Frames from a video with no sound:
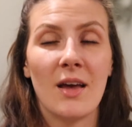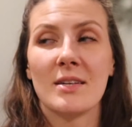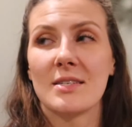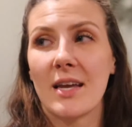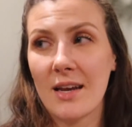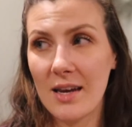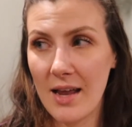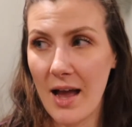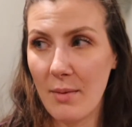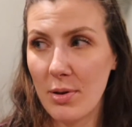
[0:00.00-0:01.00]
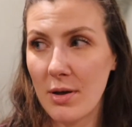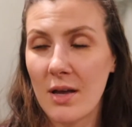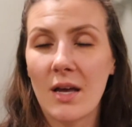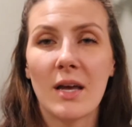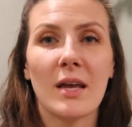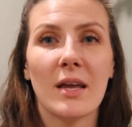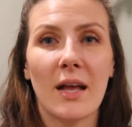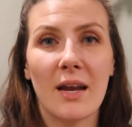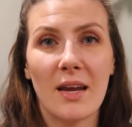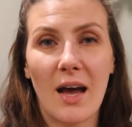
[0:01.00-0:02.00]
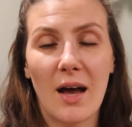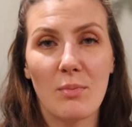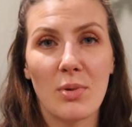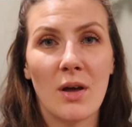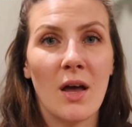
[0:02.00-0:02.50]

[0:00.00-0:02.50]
taking a nap, getting up